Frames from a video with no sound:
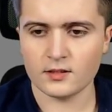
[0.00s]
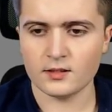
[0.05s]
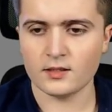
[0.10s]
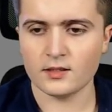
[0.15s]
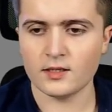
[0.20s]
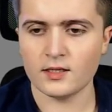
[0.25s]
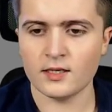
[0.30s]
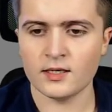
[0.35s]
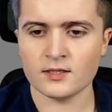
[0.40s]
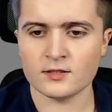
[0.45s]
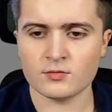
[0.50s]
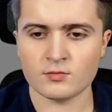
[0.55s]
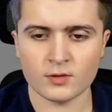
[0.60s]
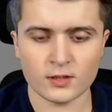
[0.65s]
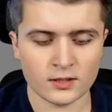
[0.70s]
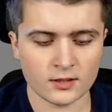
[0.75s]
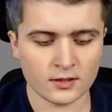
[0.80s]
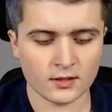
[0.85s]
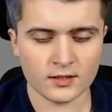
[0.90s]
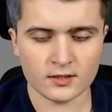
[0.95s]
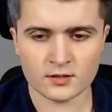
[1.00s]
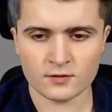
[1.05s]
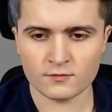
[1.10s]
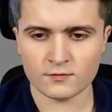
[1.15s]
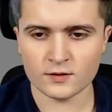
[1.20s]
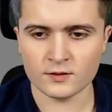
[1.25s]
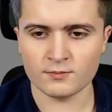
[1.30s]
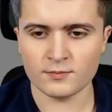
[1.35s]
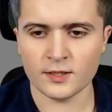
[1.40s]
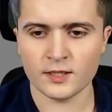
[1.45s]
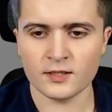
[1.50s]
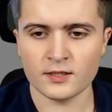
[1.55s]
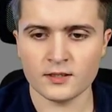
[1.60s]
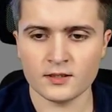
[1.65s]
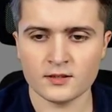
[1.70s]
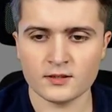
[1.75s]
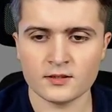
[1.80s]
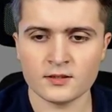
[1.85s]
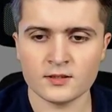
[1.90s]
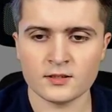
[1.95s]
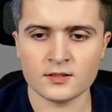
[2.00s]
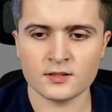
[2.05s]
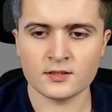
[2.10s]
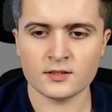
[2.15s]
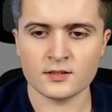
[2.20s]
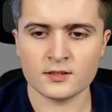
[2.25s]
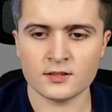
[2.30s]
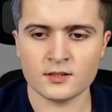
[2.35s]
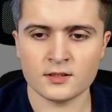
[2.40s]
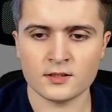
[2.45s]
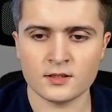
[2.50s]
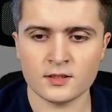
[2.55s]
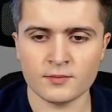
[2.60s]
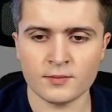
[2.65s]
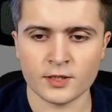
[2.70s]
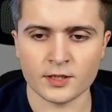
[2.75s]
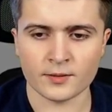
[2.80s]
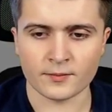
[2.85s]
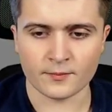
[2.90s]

as well as feedback dimming.